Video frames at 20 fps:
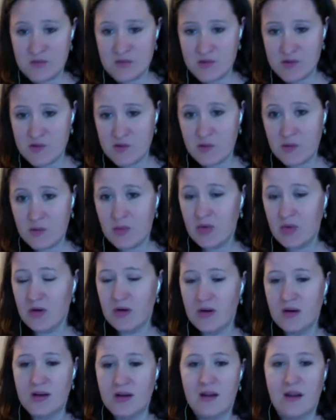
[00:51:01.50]
why backups are so
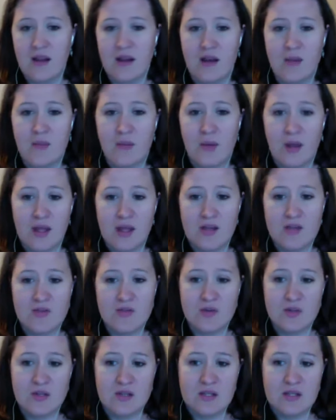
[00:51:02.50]
important and
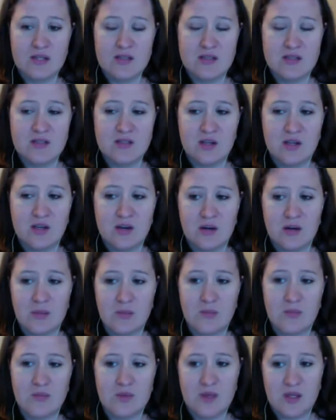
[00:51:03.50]
making sure that these
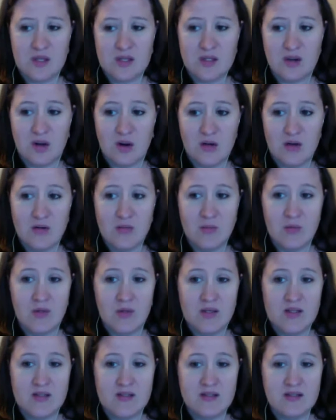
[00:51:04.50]
security things are
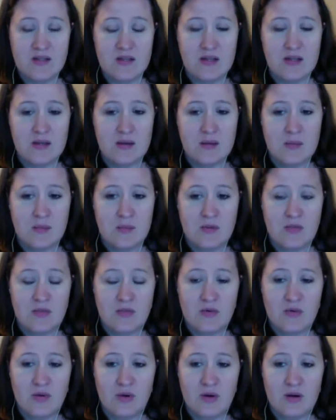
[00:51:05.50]
in place
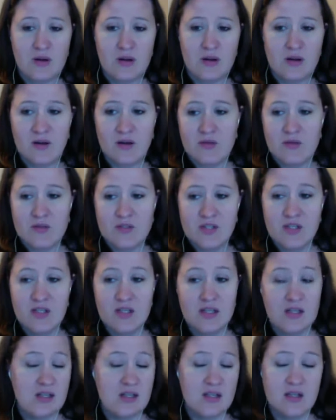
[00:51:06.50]
before you
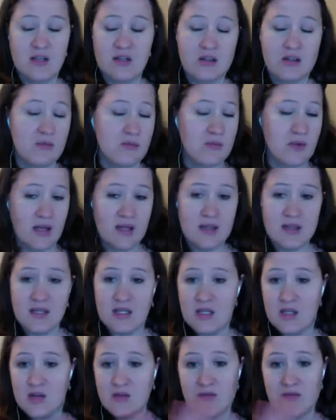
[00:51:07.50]
know in, you
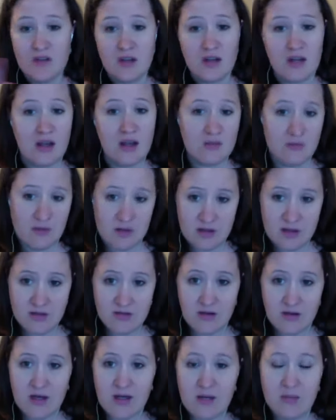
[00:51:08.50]
might think you've done
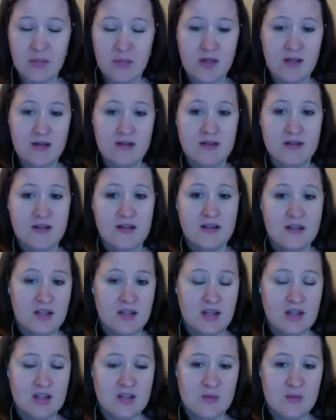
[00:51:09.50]
everything right but
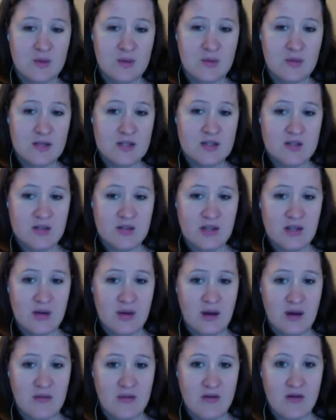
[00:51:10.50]
you just want to make
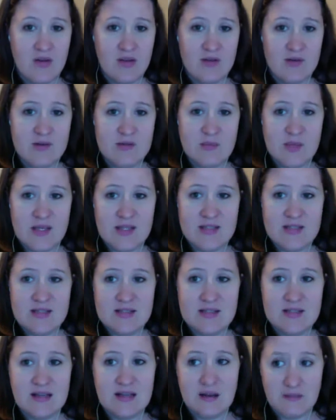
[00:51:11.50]
sure that you have all those
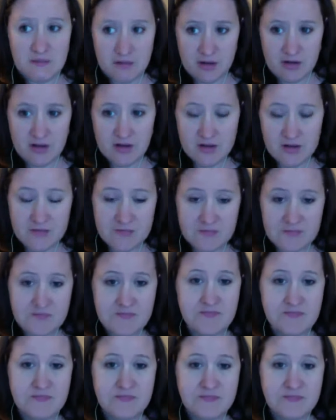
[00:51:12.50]
bases covered